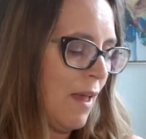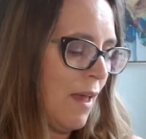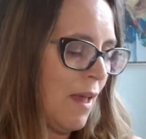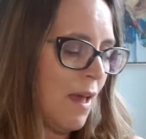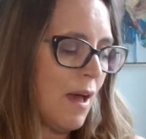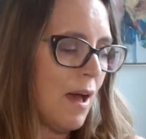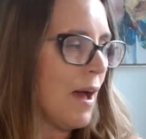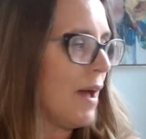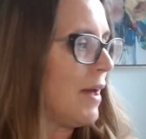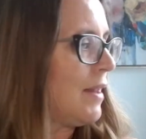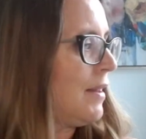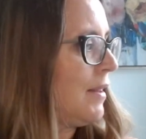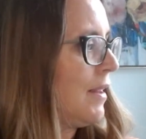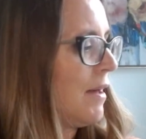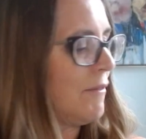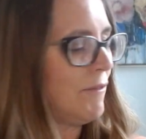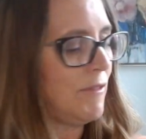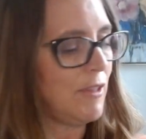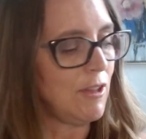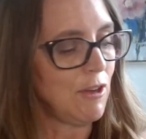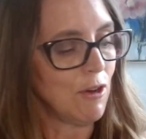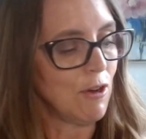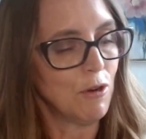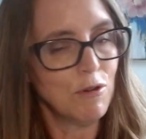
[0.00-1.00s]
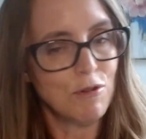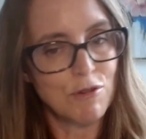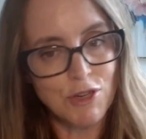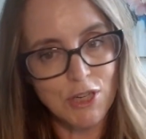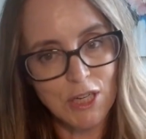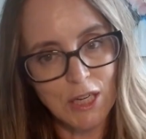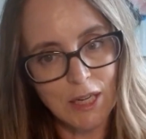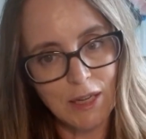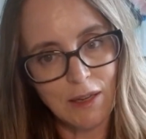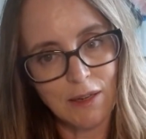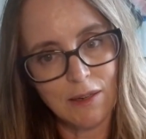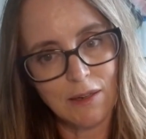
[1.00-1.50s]
I love the
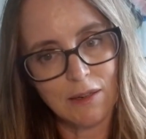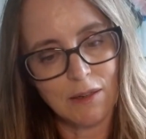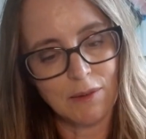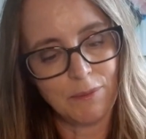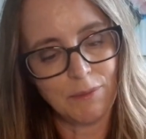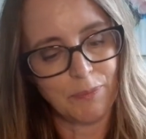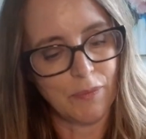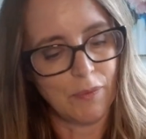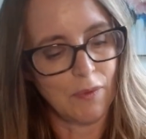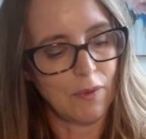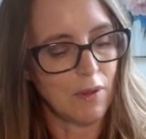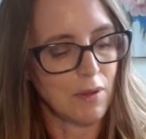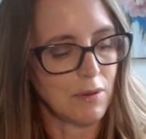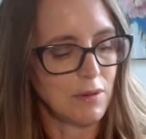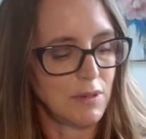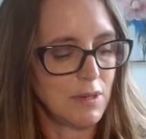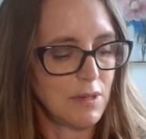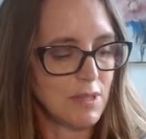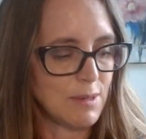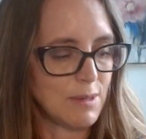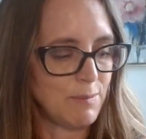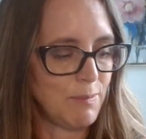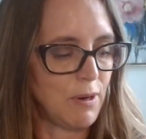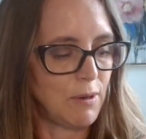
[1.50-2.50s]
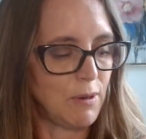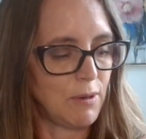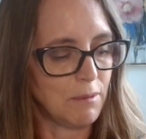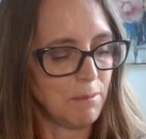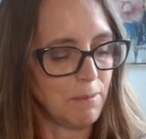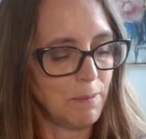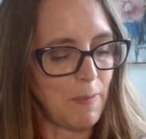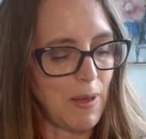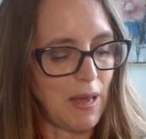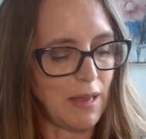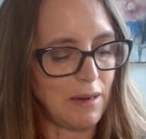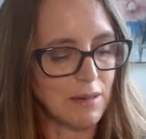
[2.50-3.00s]
ocean. Didn't
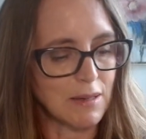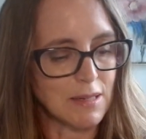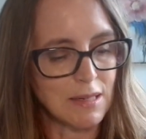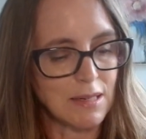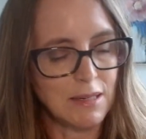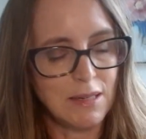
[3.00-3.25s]
spend